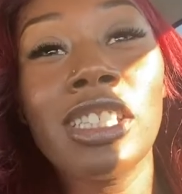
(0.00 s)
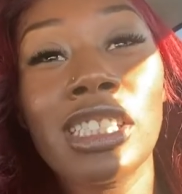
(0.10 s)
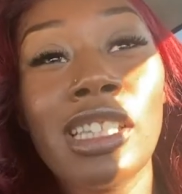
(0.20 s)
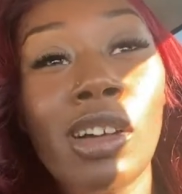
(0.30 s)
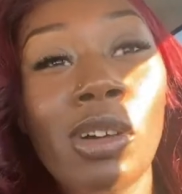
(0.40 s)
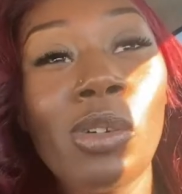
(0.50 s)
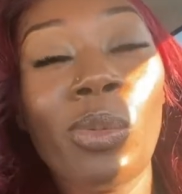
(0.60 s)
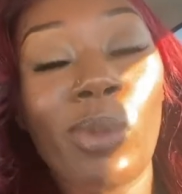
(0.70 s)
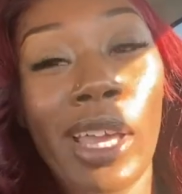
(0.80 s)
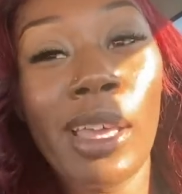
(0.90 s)

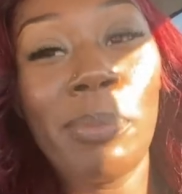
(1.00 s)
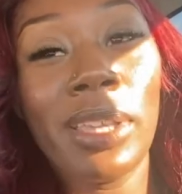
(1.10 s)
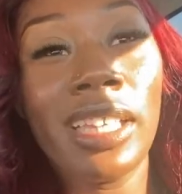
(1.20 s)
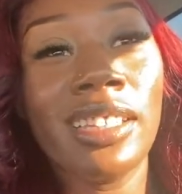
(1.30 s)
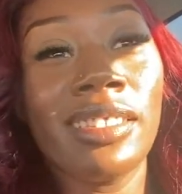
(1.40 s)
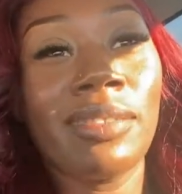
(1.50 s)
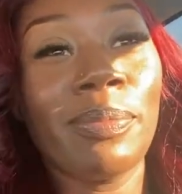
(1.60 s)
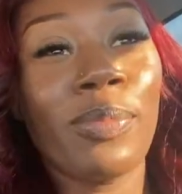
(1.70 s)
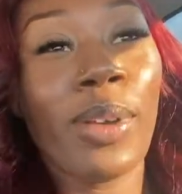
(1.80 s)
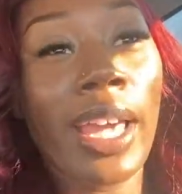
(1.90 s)
long rampant
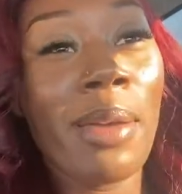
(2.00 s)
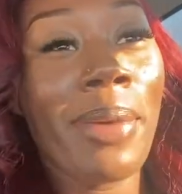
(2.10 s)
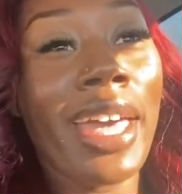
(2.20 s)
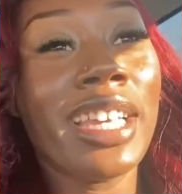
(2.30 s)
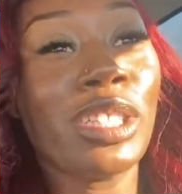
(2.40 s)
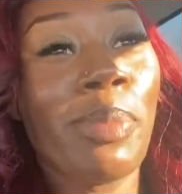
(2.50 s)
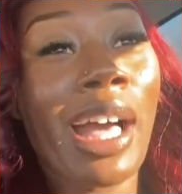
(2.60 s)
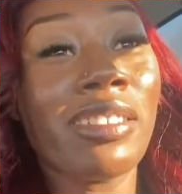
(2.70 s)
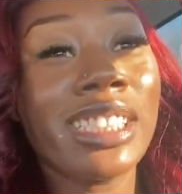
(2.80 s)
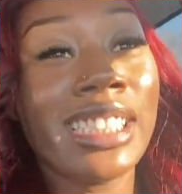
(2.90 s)
rampage
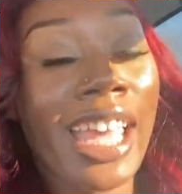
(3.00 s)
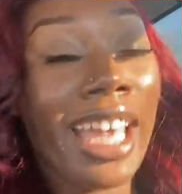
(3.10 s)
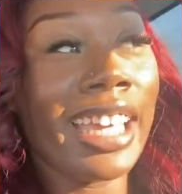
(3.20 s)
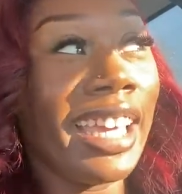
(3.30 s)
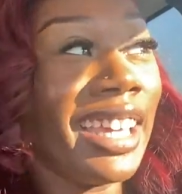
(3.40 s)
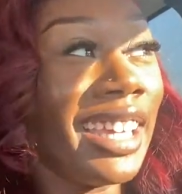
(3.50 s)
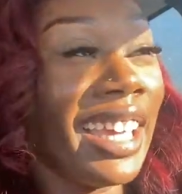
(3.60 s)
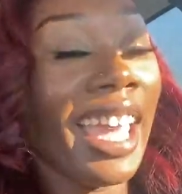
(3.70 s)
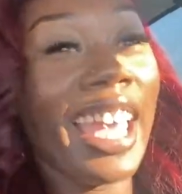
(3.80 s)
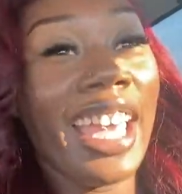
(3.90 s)
about snacking
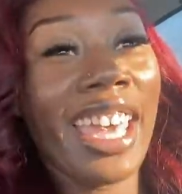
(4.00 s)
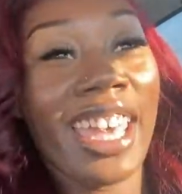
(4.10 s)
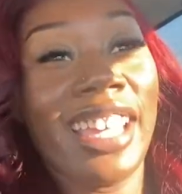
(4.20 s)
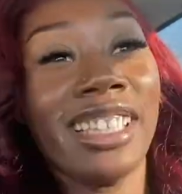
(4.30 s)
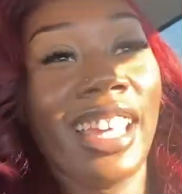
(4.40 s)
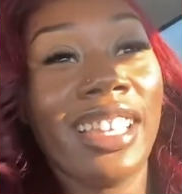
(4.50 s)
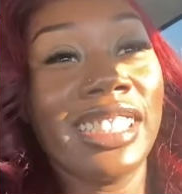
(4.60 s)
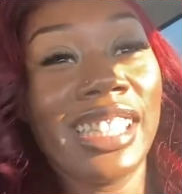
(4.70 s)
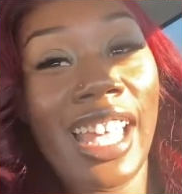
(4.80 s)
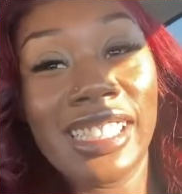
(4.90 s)
and and
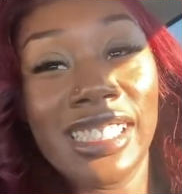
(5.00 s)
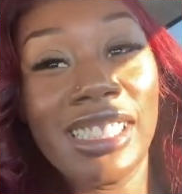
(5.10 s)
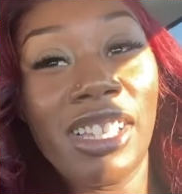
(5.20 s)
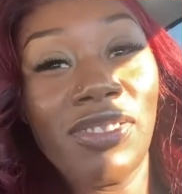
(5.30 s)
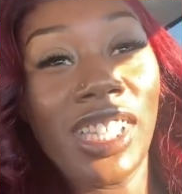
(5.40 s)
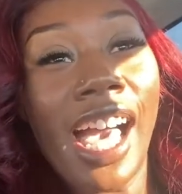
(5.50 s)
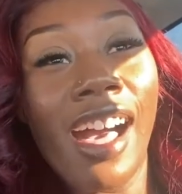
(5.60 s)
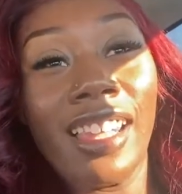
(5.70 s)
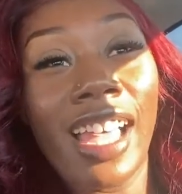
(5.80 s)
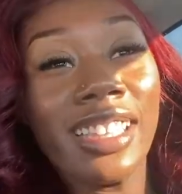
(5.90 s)
snacks and stuff, so
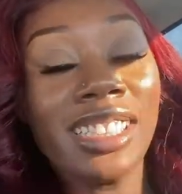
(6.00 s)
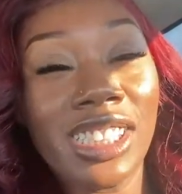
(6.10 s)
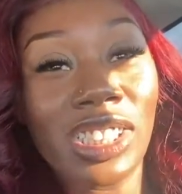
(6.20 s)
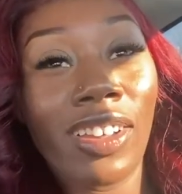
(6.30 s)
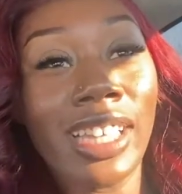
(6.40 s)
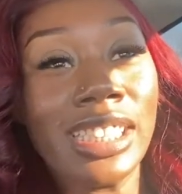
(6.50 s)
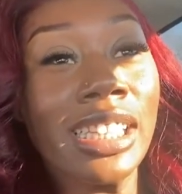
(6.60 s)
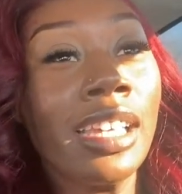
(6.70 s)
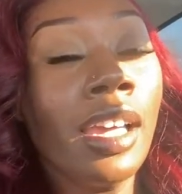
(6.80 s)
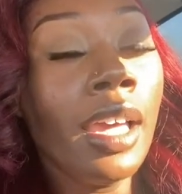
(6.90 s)
y'all, like, this is
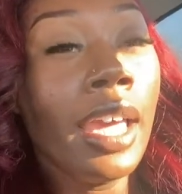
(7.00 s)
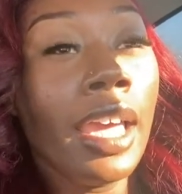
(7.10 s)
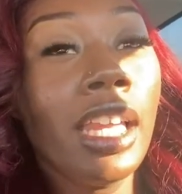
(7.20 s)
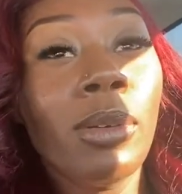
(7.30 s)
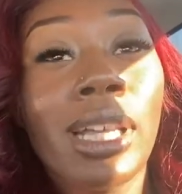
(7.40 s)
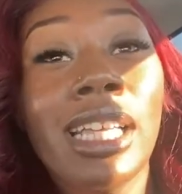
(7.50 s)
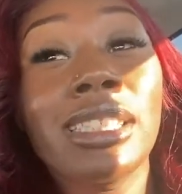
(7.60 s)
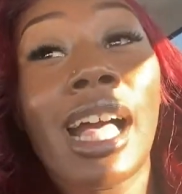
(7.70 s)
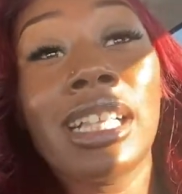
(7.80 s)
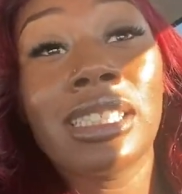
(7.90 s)
crazy. Anyways,
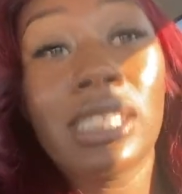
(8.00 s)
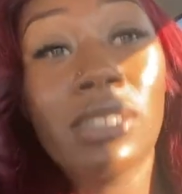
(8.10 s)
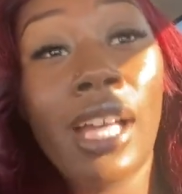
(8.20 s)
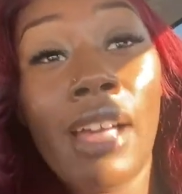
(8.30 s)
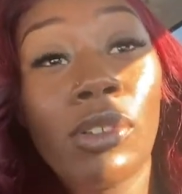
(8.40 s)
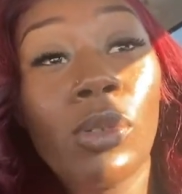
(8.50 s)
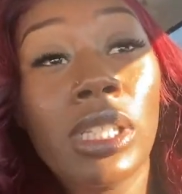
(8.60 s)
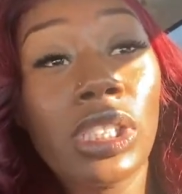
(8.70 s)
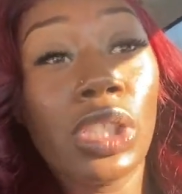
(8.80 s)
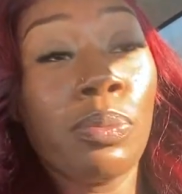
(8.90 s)
I still haven't
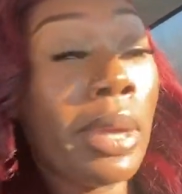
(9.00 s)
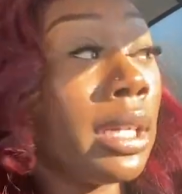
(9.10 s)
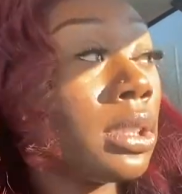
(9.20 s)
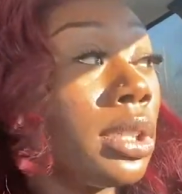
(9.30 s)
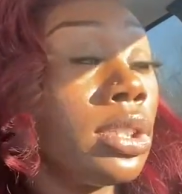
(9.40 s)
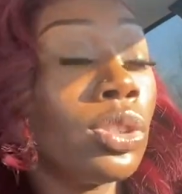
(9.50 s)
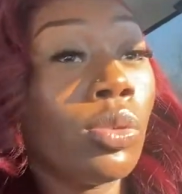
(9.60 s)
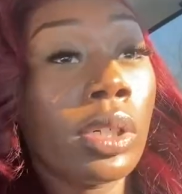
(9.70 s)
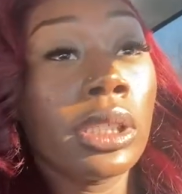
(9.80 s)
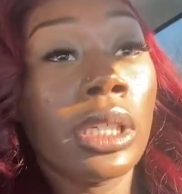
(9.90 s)
went to made it to the
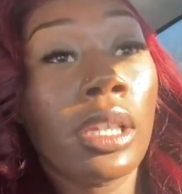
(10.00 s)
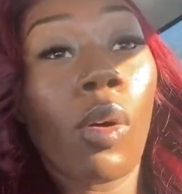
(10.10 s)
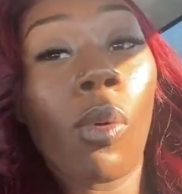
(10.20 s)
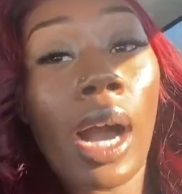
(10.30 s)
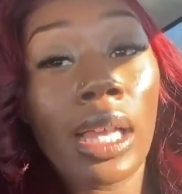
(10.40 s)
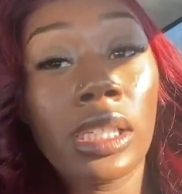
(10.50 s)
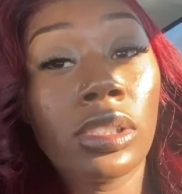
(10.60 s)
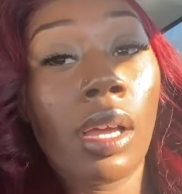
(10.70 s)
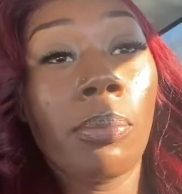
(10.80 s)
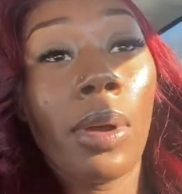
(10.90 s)
store to get a wallet,
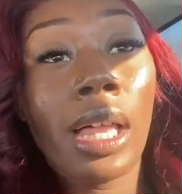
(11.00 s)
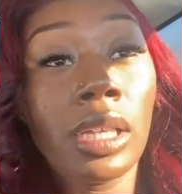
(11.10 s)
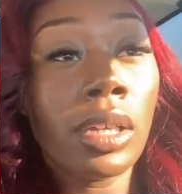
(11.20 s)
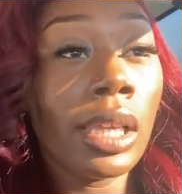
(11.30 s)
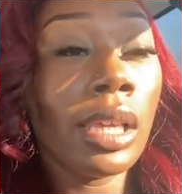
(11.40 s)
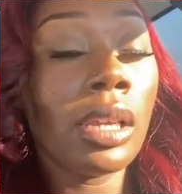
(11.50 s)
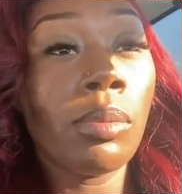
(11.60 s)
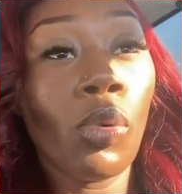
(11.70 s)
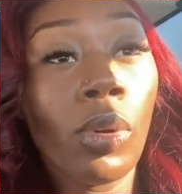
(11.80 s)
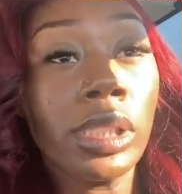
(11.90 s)
so I'm probably going to end up
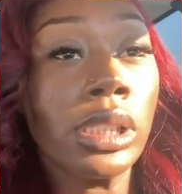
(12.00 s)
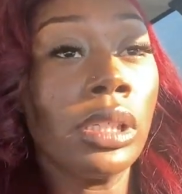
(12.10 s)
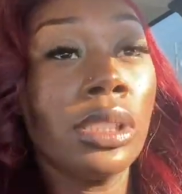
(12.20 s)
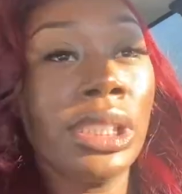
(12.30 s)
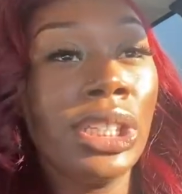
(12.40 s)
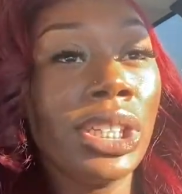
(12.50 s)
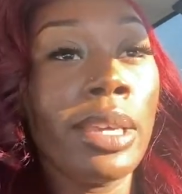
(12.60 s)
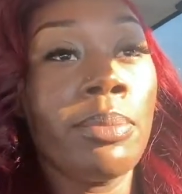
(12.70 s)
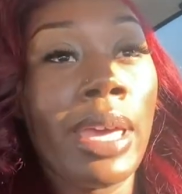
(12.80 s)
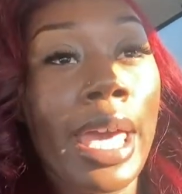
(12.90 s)
going to T
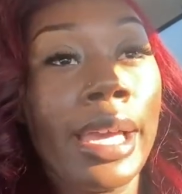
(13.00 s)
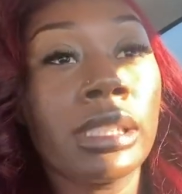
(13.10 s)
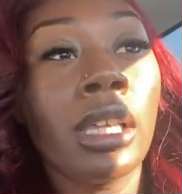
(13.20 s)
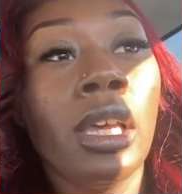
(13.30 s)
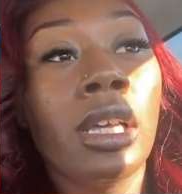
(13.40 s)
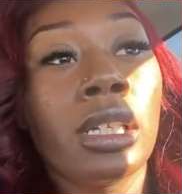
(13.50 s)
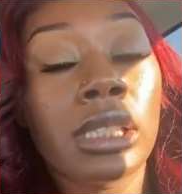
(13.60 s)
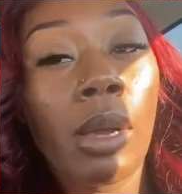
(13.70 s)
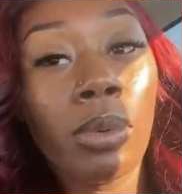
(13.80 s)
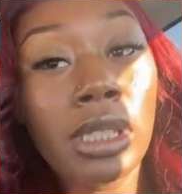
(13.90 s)
J Maxx because
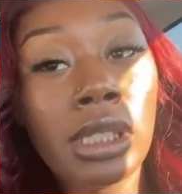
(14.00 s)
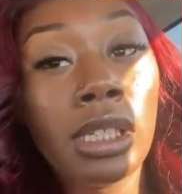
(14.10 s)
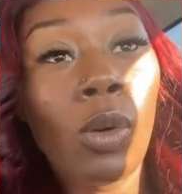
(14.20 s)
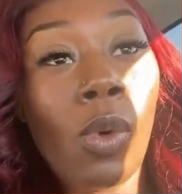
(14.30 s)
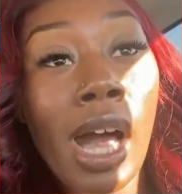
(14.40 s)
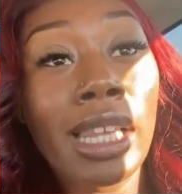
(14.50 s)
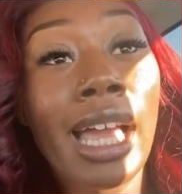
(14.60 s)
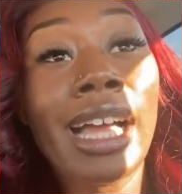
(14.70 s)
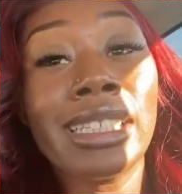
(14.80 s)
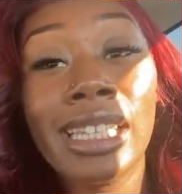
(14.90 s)
I really need a wallet.
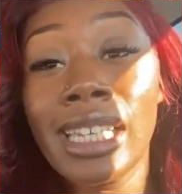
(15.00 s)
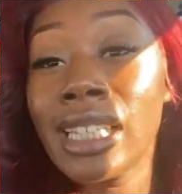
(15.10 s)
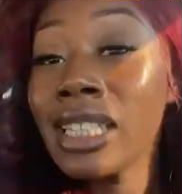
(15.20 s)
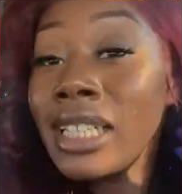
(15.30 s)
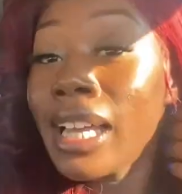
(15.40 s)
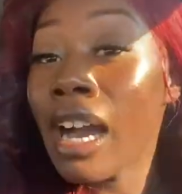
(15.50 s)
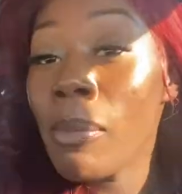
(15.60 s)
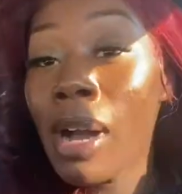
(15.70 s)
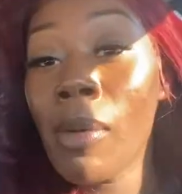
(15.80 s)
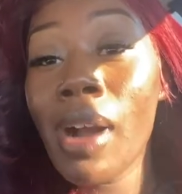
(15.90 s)
I did clean out
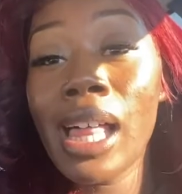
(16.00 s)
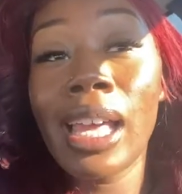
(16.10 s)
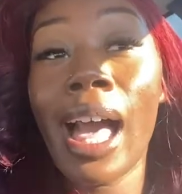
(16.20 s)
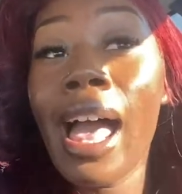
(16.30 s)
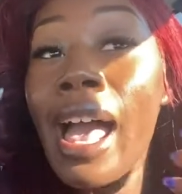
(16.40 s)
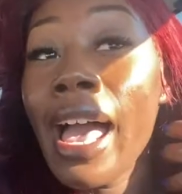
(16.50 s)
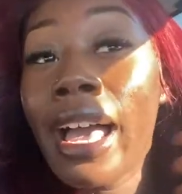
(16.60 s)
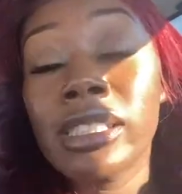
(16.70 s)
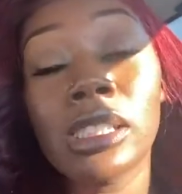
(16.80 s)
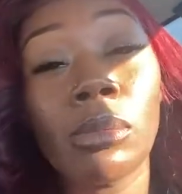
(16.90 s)
my wallet. I
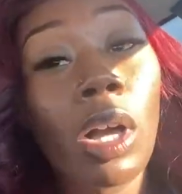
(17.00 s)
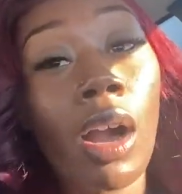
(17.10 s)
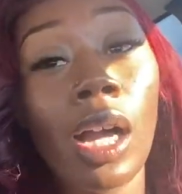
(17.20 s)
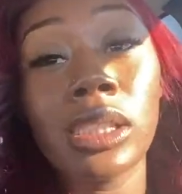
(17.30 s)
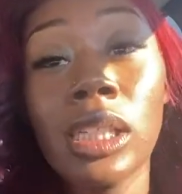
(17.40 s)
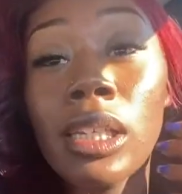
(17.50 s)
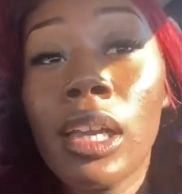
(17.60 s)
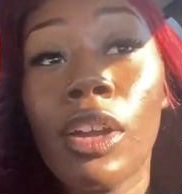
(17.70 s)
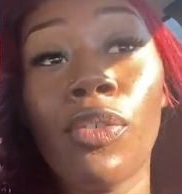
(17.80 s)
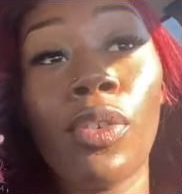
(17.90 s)
had some cards in
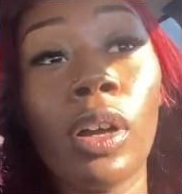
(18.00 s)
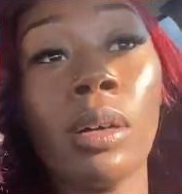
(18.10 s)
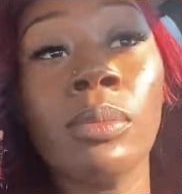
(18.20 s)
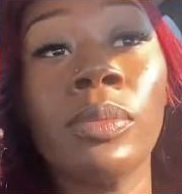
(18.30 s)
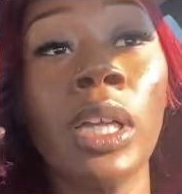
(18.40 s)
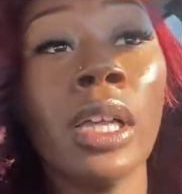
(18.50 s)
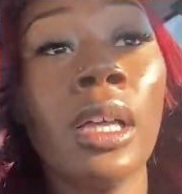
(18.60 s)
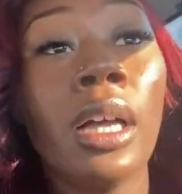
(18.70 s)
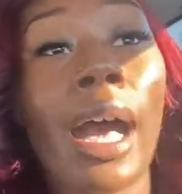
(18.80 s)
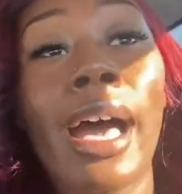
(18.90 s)
there
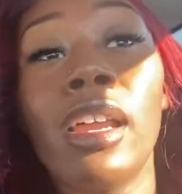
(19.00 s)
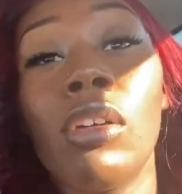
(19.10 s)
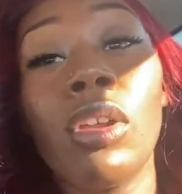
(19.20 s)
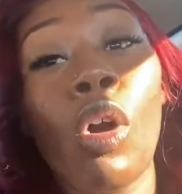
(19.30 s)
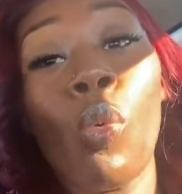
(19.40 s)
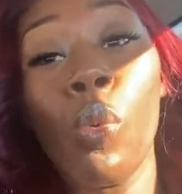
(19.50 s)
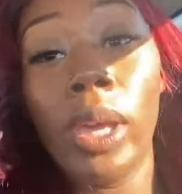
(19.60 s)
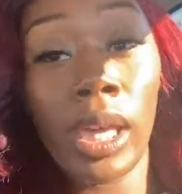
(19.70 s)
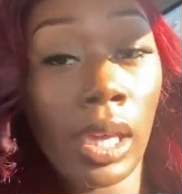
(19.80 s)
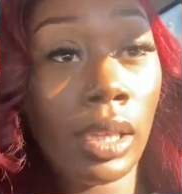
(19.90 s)
from I don't know
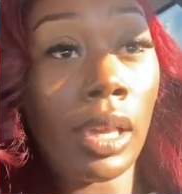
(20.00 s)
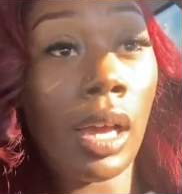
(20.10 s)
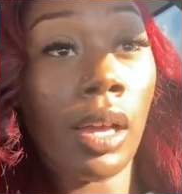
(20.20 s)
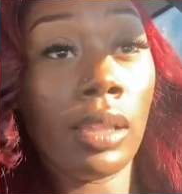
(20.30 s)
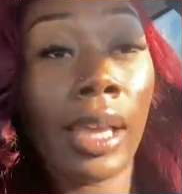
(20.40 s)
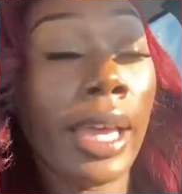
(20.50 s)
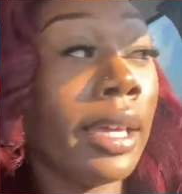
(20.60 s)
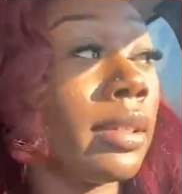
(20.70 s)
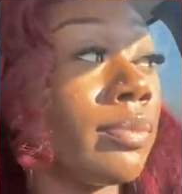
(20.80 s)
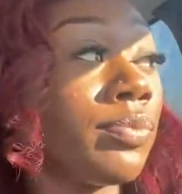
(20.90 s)
when, y'all, like,